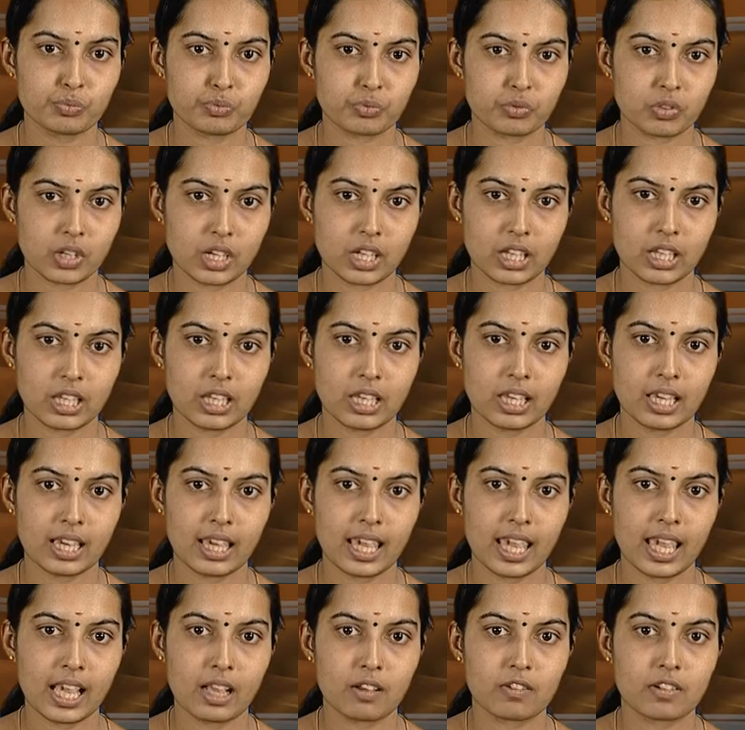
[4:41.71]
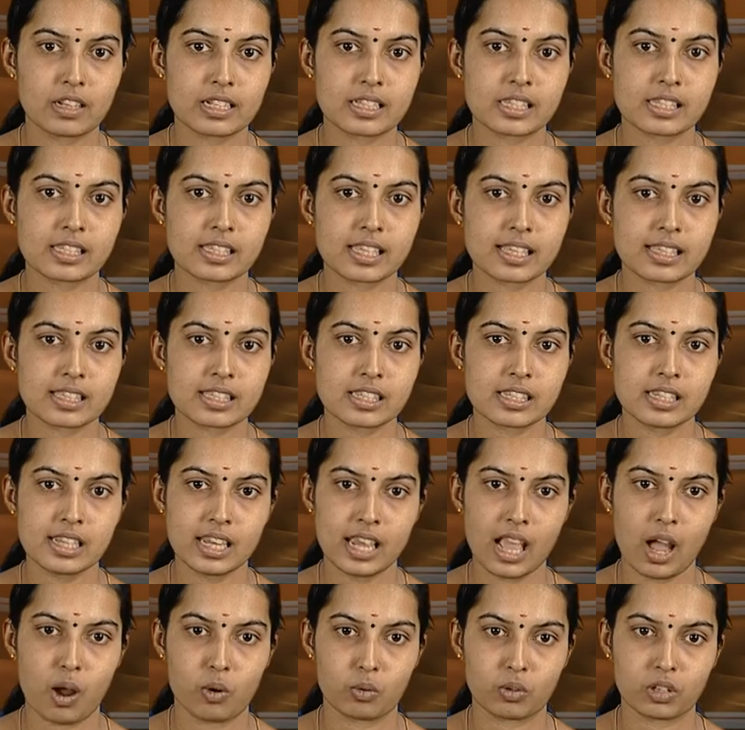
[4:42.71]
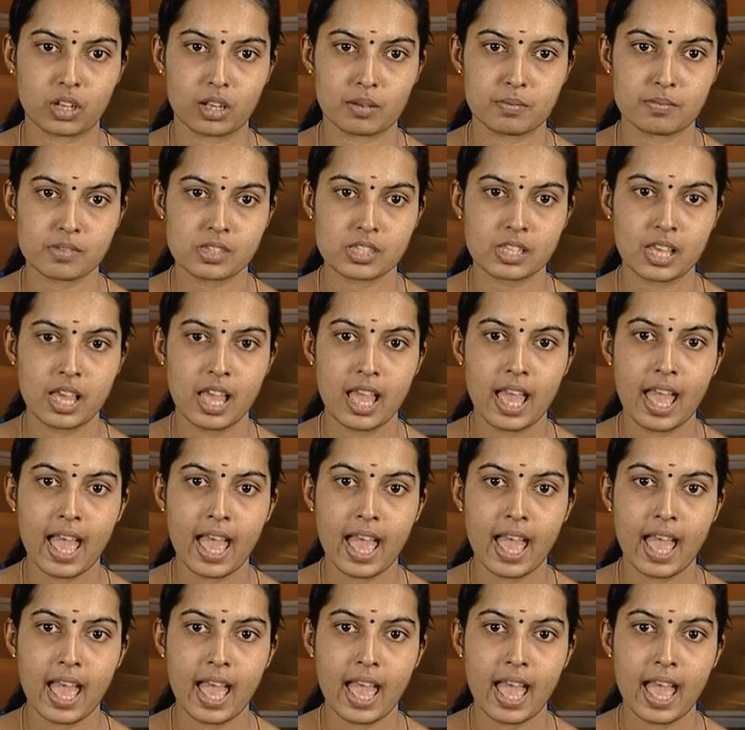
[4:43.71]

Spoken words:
3 equals 60 outcomes